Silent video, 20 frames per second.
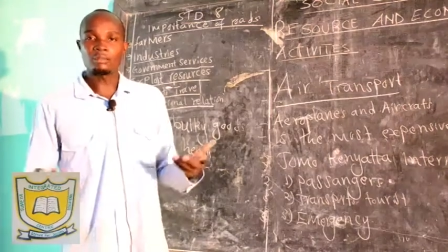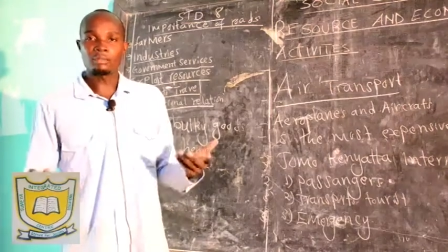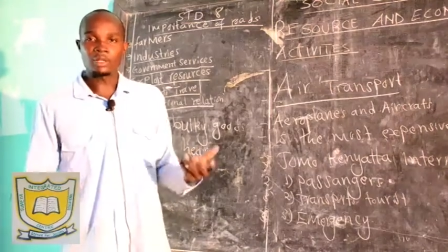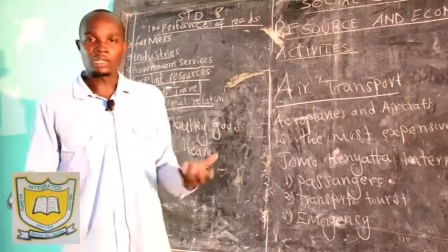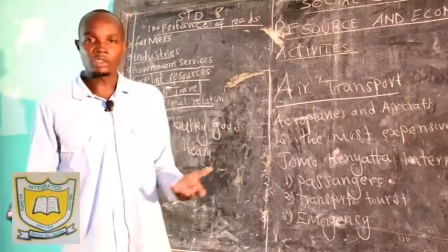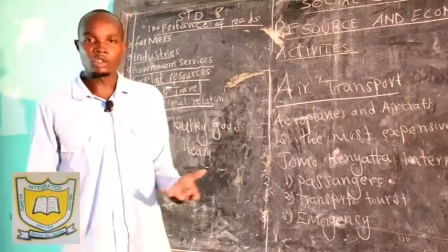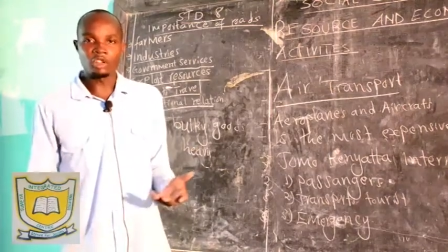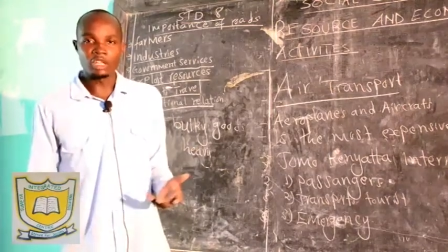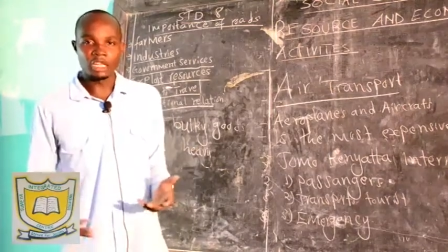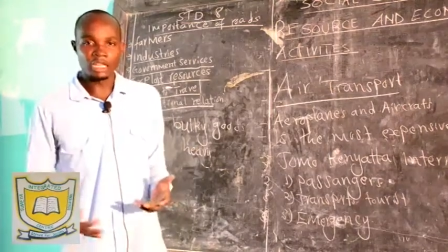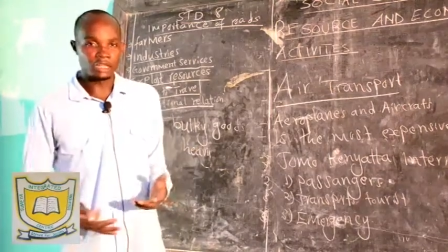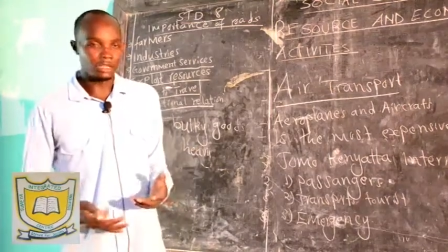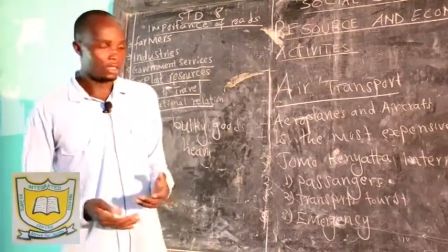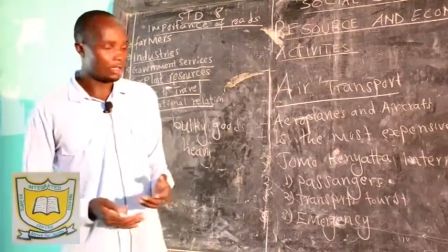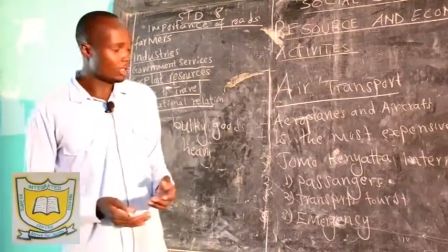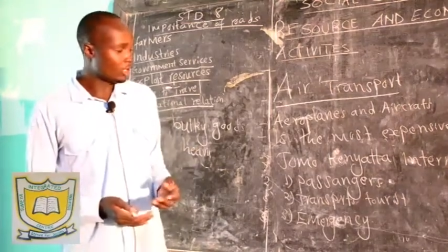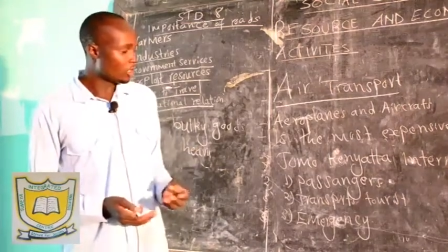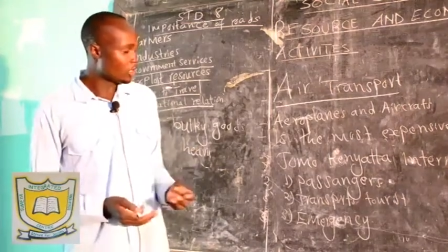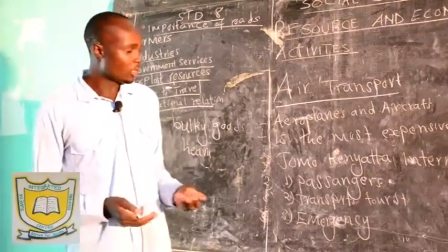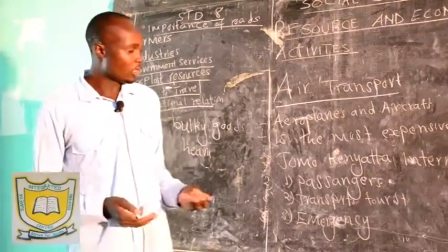personnel
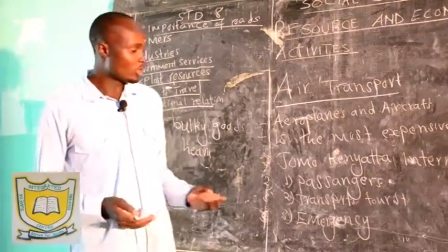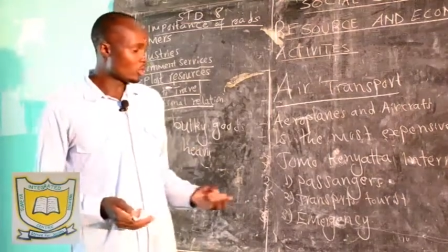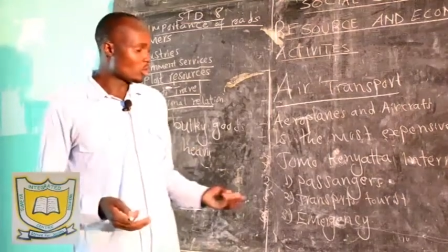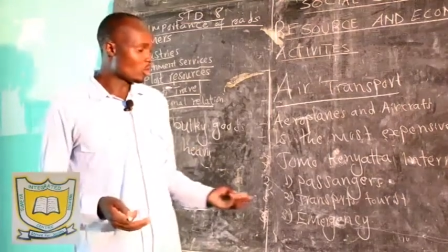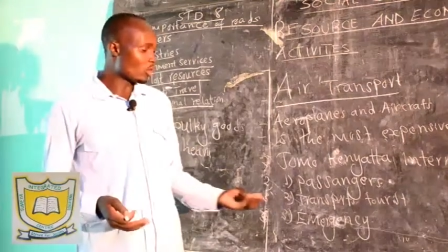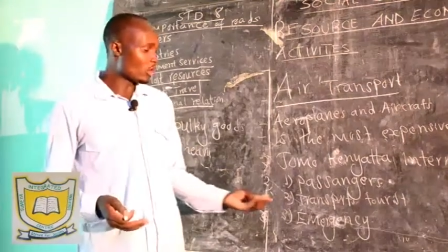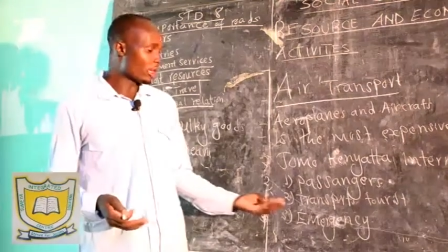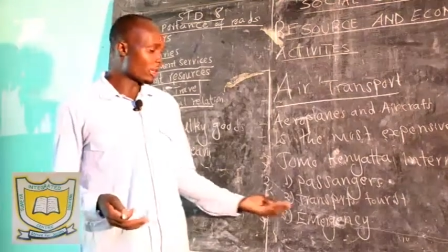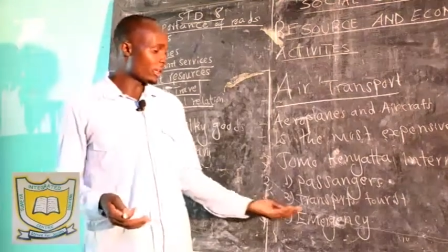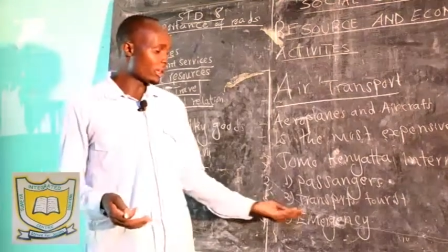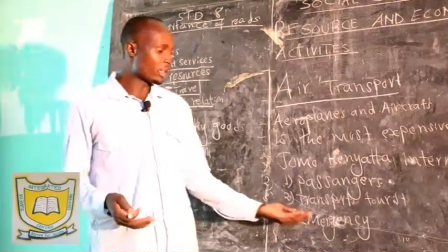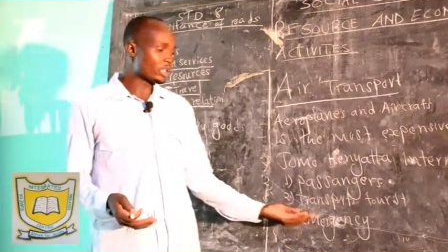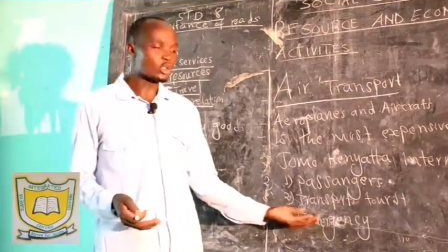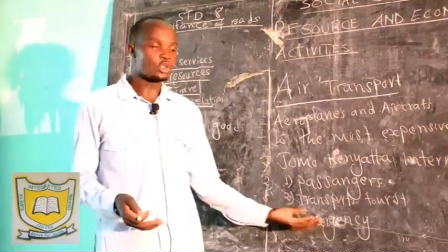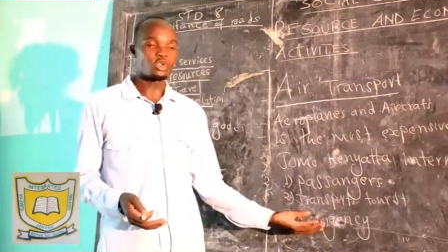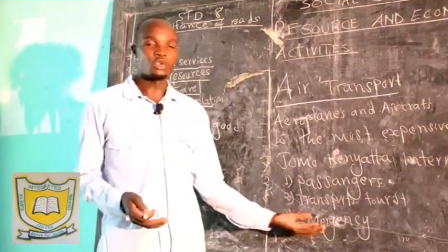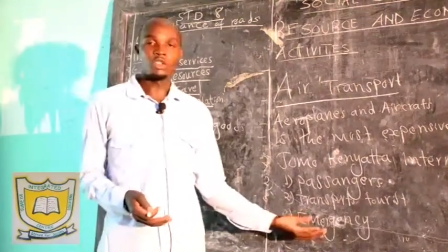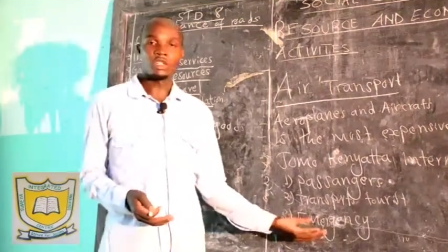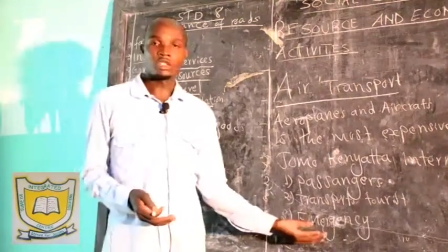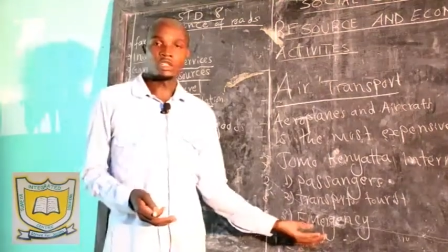to go and
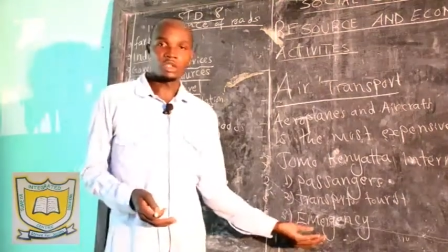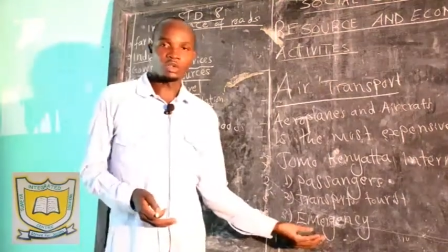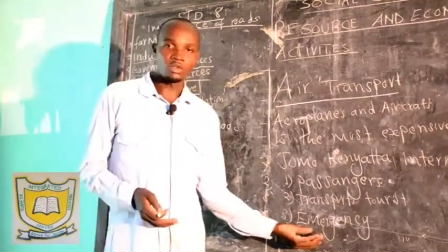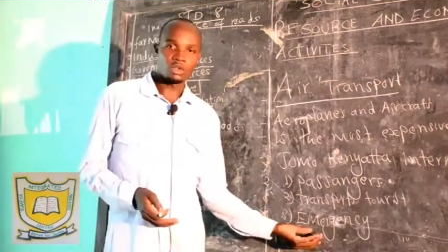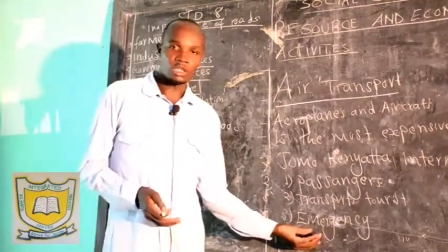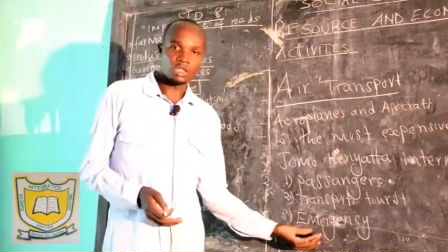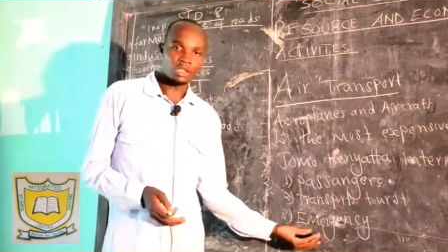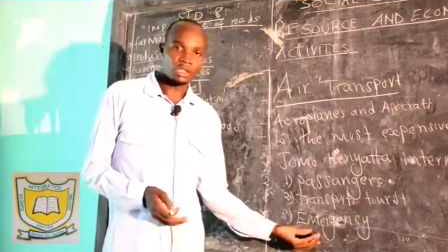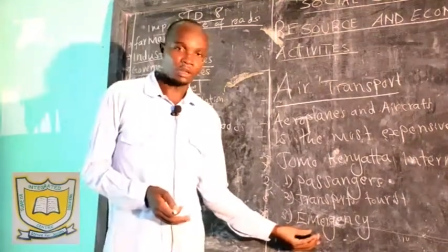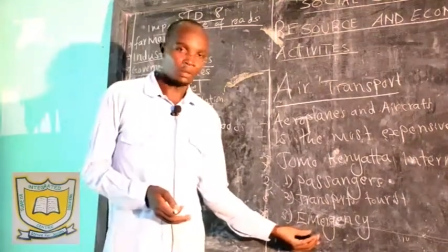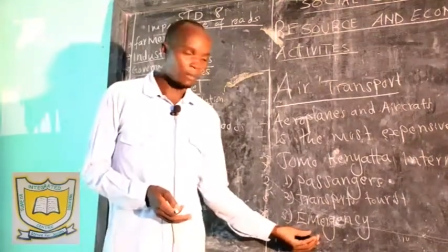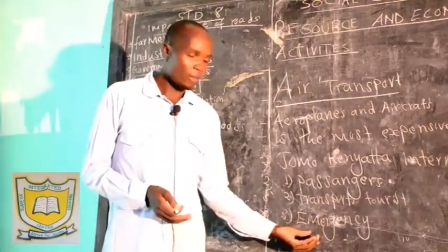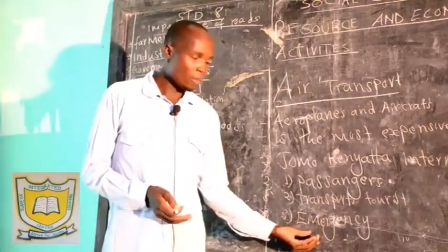rescue the situation.